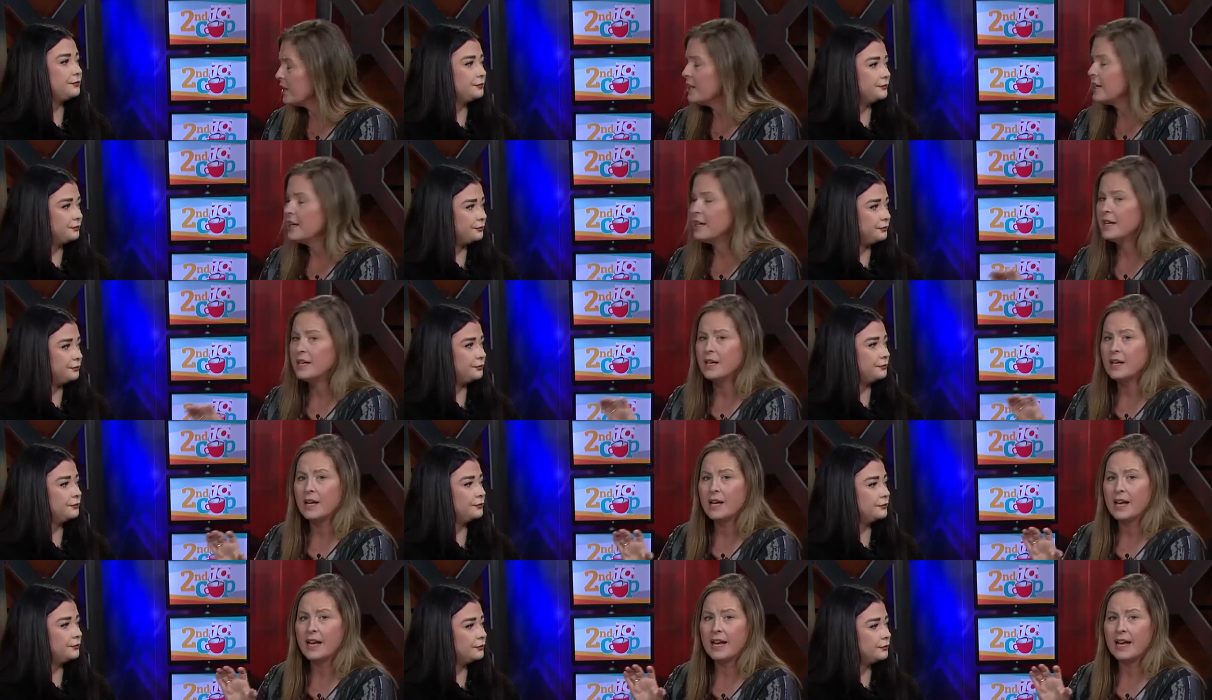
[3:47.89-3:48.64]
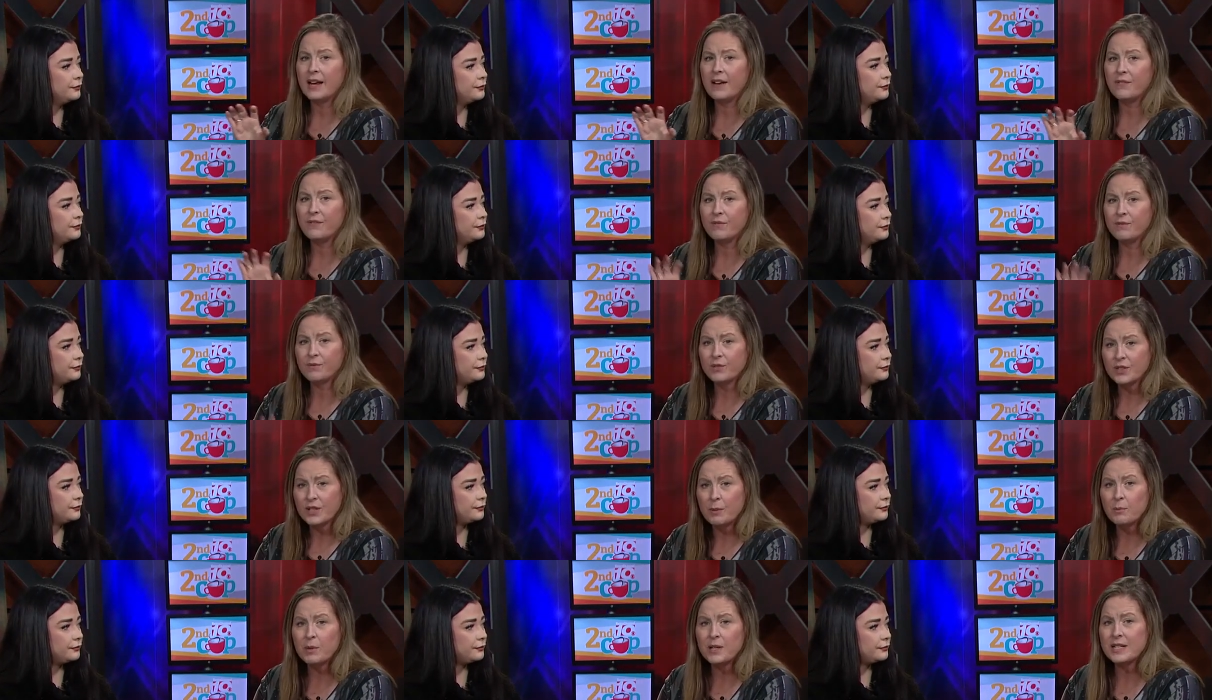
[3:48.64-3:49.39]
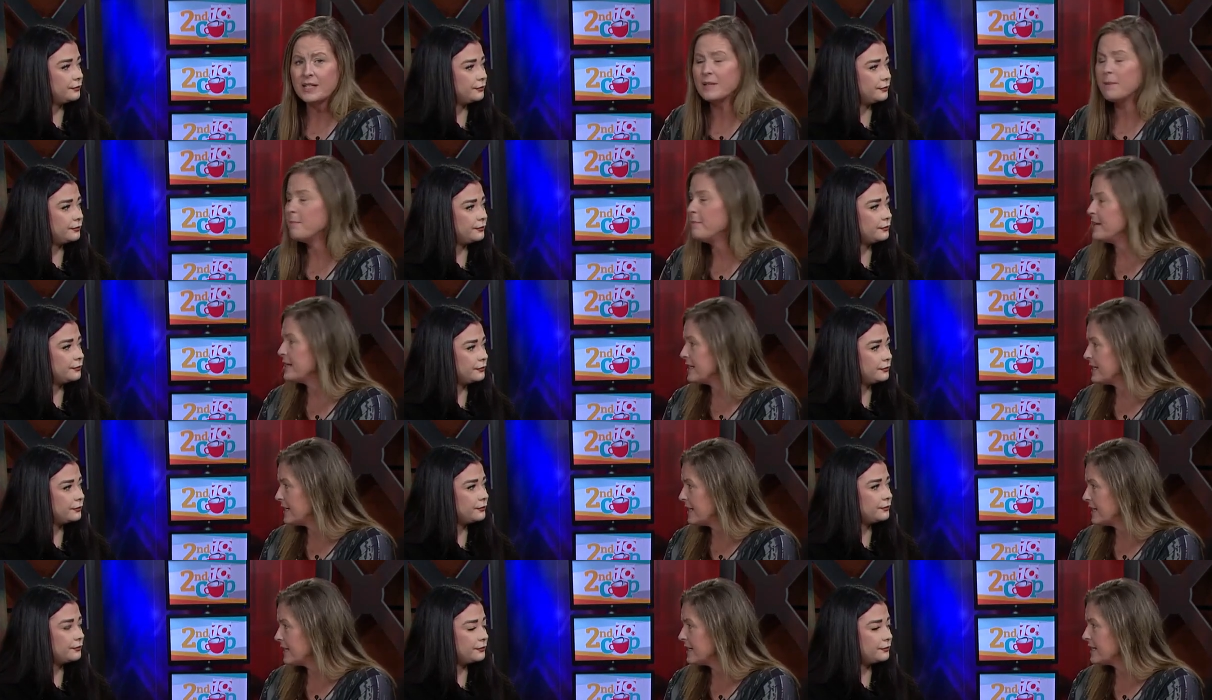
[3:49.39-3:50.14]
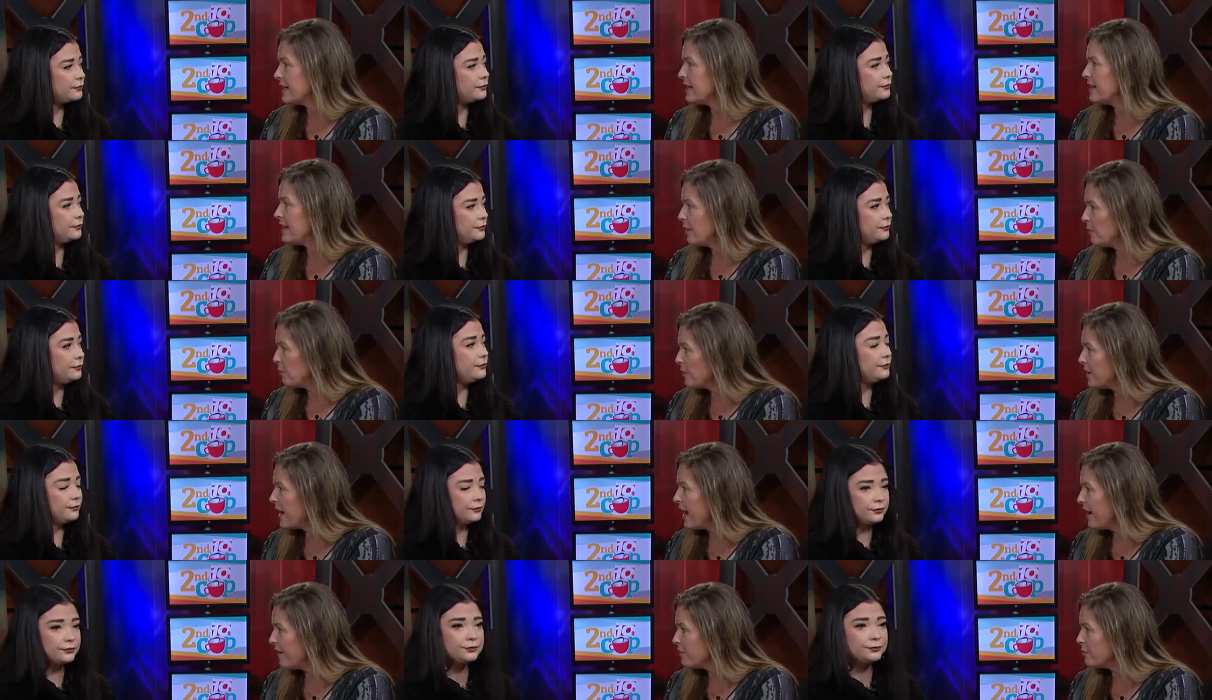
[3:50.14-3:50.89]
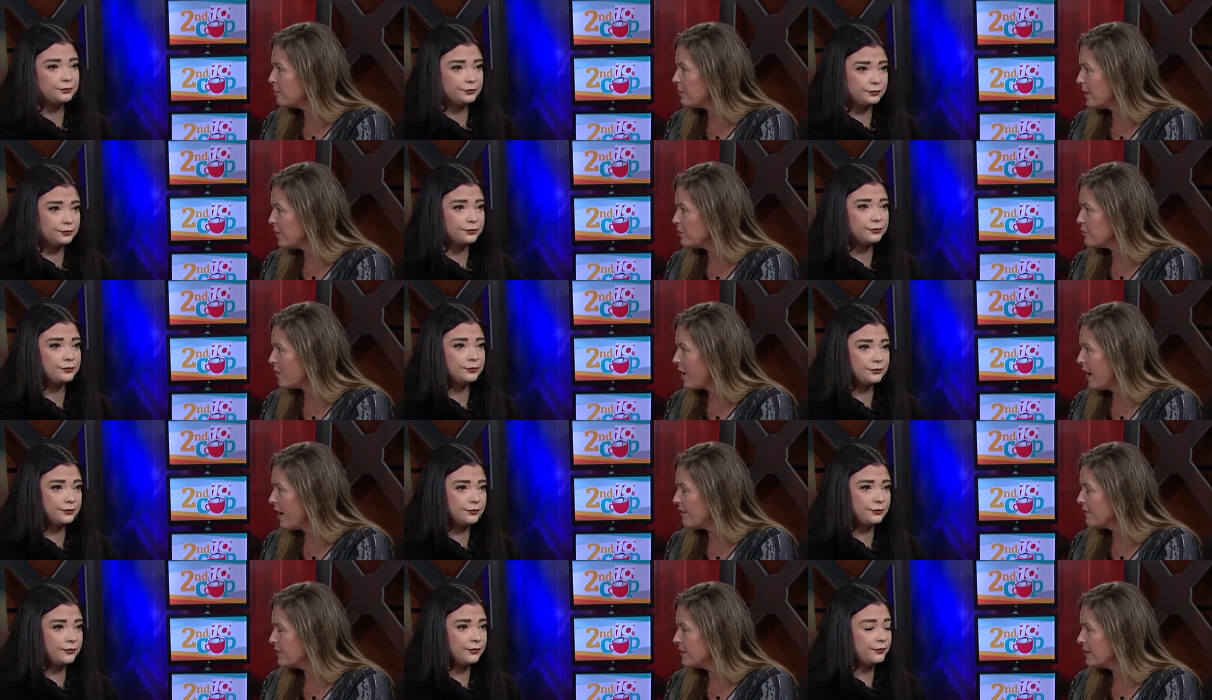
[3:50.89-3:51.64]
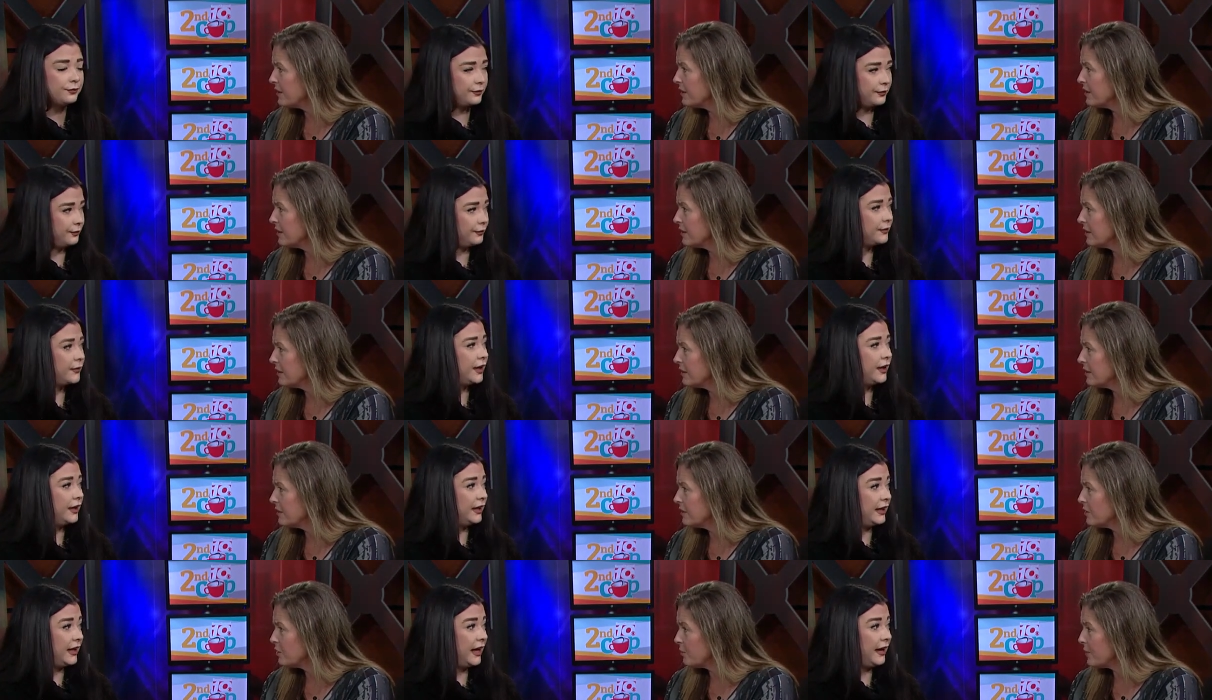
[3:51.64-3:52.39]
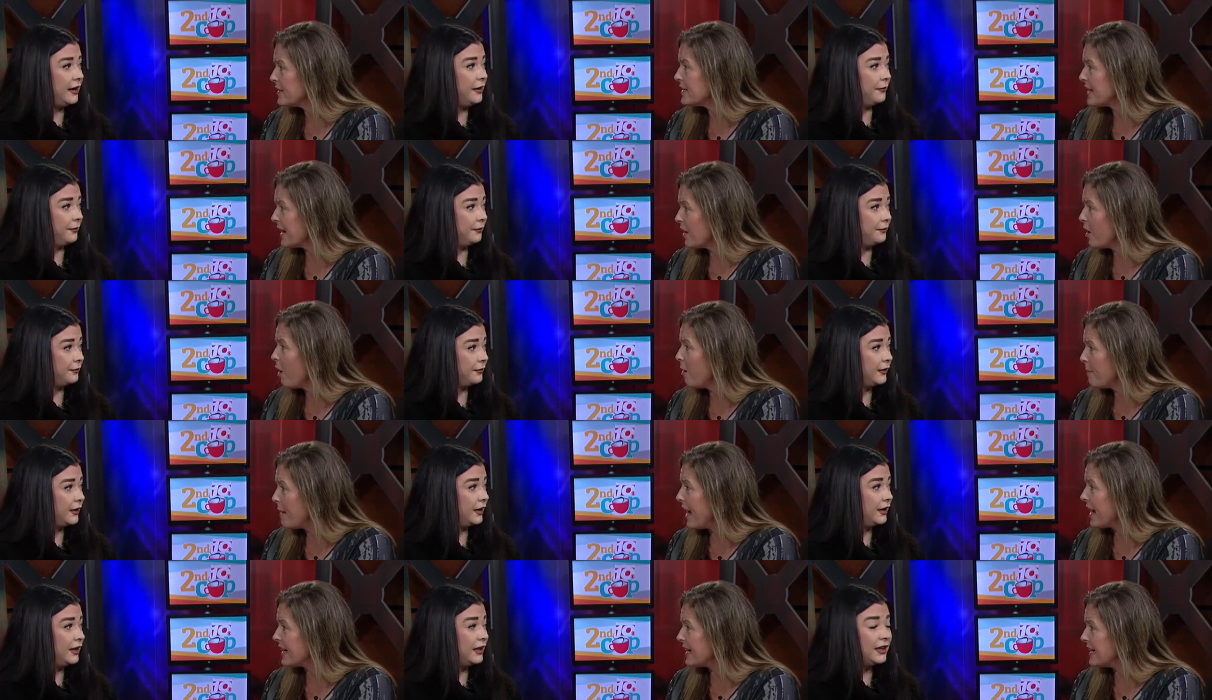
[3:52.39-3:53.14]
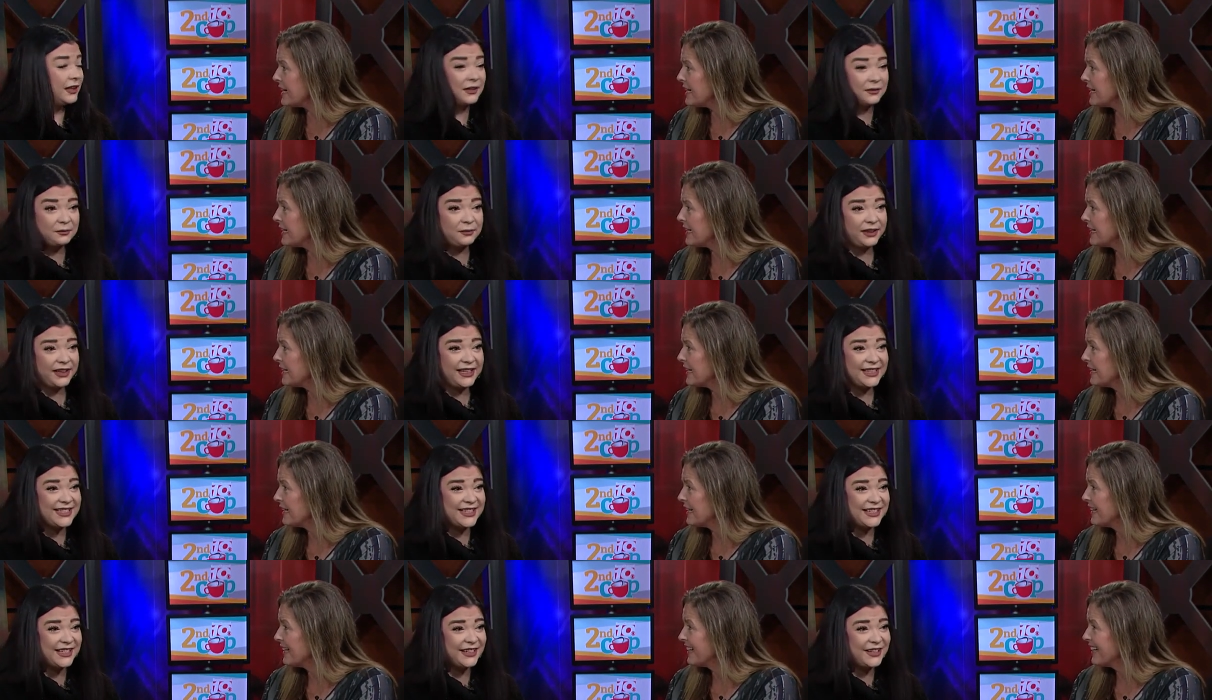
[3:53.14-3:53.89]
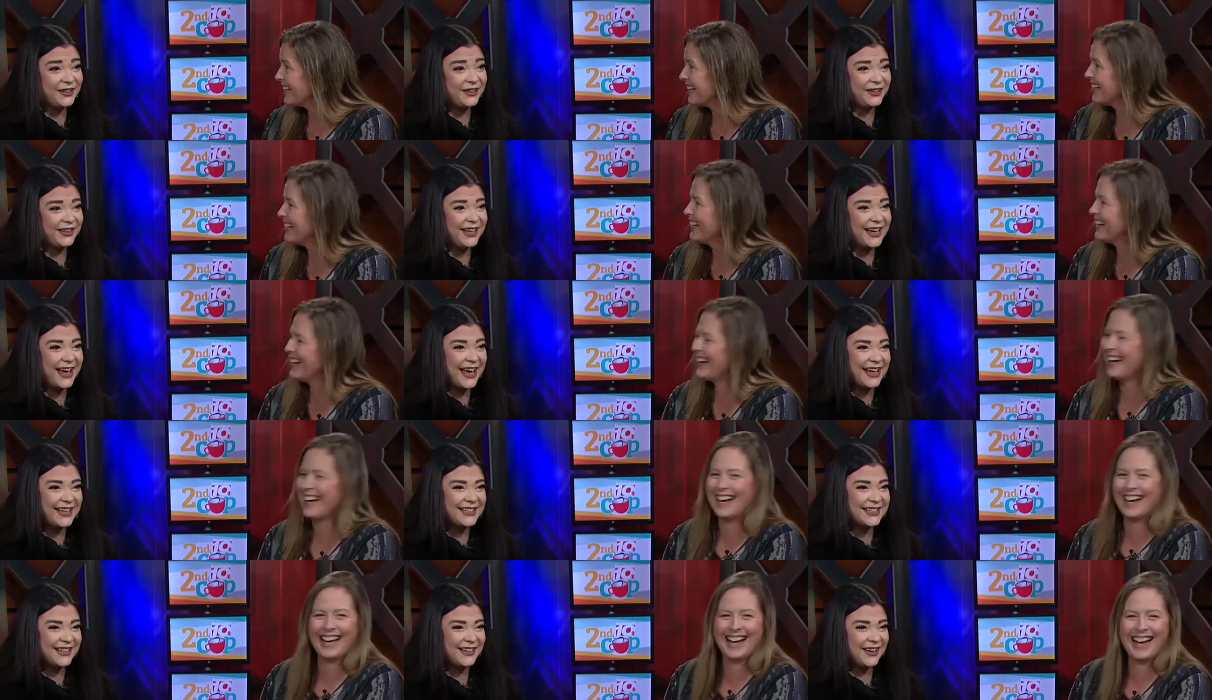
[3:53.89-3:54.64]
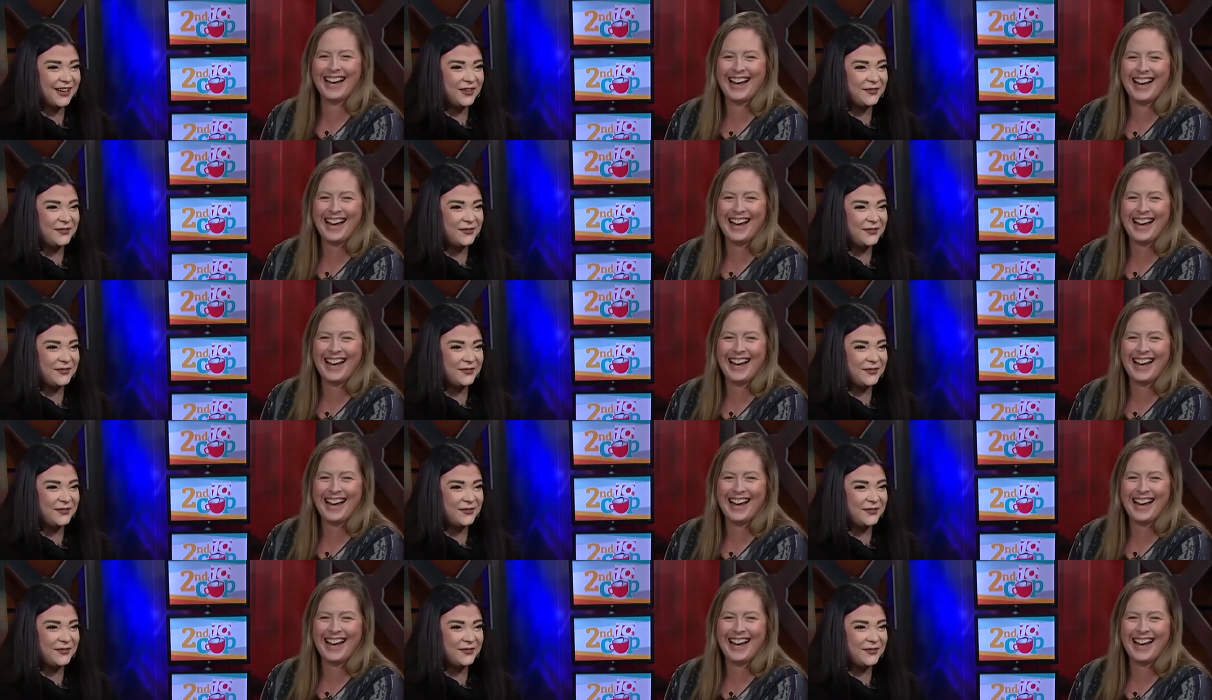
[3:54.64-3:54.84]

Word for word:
Speaker 1: mm -hmm. if someone is a business and they want to have a blood drive, do yeah. we say call Maggie?
Speaker 2: Please do. Yes, call